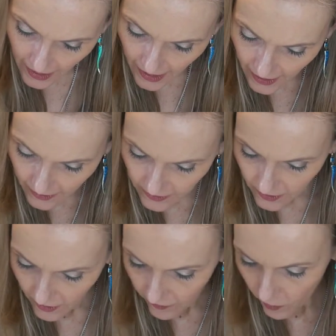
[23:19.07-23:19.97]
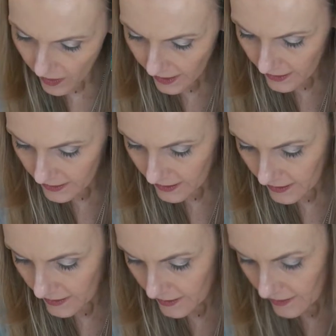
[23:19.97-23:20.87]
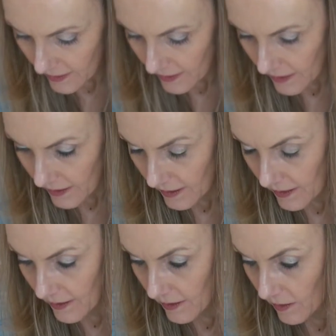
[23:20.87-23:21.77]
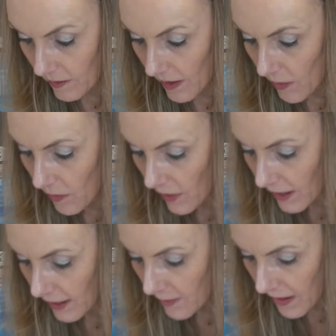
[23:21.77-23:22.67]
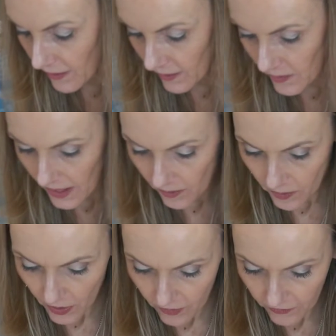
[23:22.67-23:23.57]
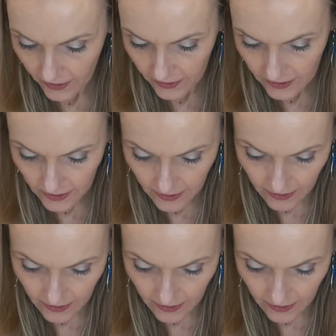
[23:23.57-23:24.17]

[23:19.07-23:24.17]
hint of white, not worrying about it being perfect.